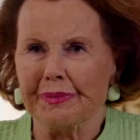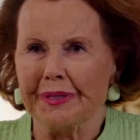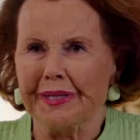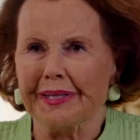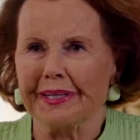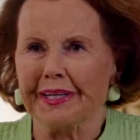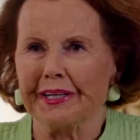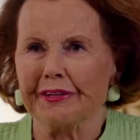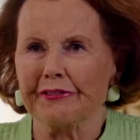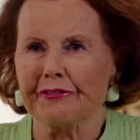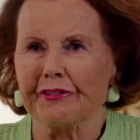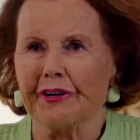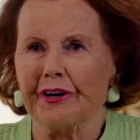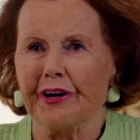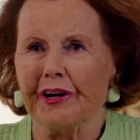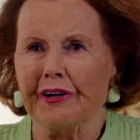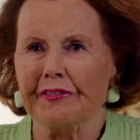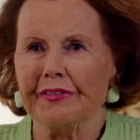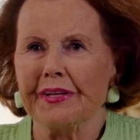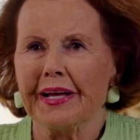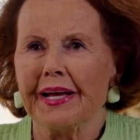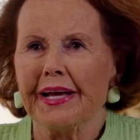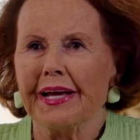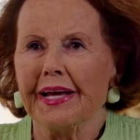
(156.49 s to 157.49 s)
being
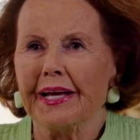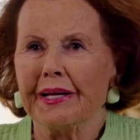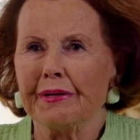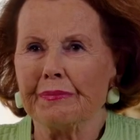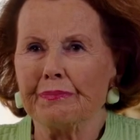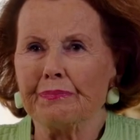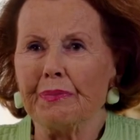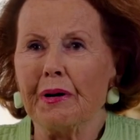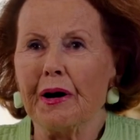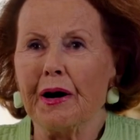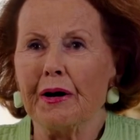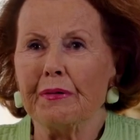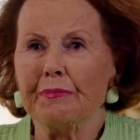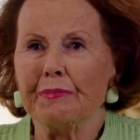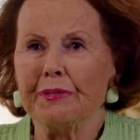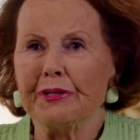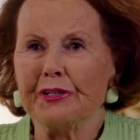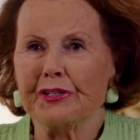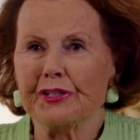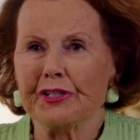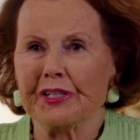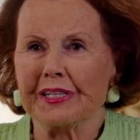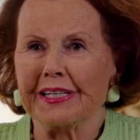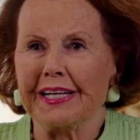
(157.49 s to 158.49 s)
involved in Palm
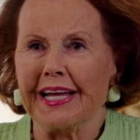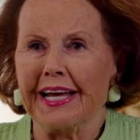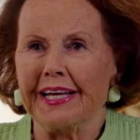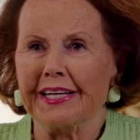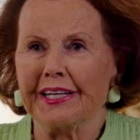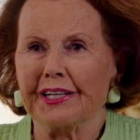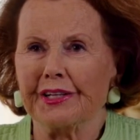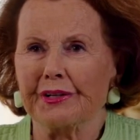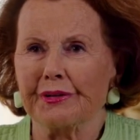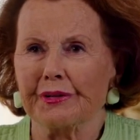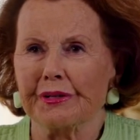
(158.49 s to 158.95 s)
Beach Atlantic